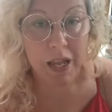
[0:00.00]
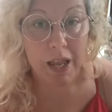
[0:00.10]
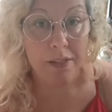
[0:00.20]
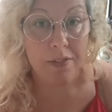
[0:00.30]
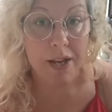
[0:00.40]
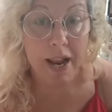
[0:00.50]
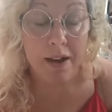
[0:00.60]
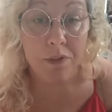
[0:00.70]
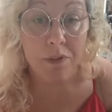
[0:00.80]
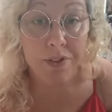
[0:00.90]
And then
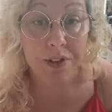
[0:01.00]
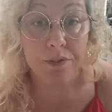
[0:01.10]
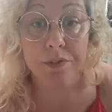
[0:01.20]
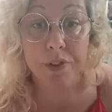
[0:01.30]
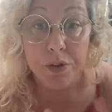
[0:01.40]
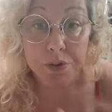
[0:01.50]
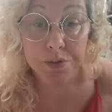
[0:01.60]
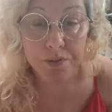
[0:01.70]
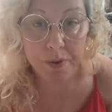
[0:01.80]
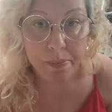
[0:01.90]
everything flows
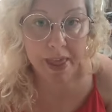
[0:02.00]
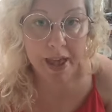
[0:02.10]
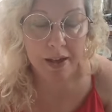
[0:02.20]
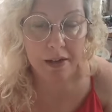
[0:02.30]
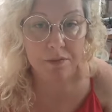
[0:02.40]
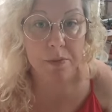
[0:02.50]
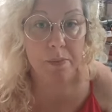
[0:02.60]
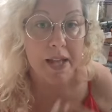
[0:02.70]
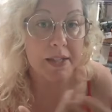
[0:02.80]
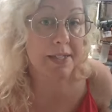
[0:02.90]
from
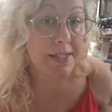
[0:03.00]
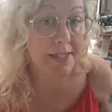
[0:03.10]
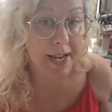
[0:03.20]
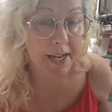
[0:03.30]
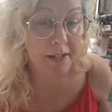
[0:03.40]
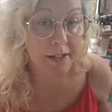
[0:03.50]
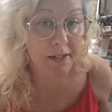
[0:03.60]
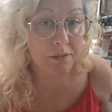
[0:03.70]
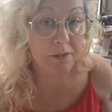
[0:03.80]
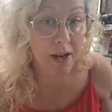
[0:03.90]
that state,
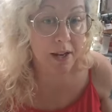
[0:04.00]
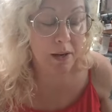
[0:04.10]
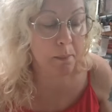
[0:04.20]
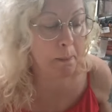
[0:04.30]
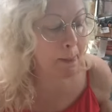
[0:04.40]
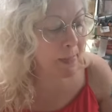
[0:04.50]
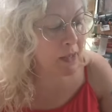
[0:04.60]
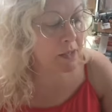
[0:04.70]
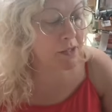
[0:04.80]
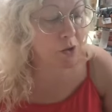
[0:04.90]
right?
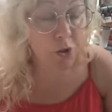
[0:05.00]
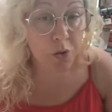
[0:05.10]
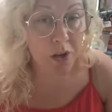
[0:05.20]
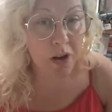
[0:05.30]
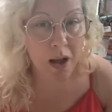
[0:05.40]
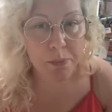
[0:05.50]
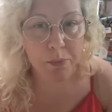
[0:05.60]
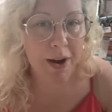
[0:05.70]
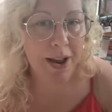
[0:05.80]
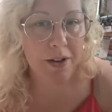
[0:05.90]
So you can hop
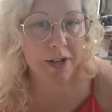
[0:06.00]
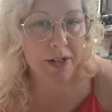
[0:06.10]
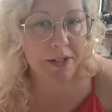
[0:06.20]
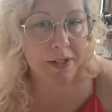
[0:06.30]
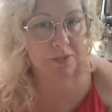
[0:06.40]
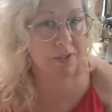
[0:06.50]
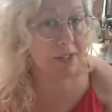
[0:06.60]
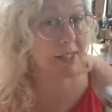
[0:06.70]
around into different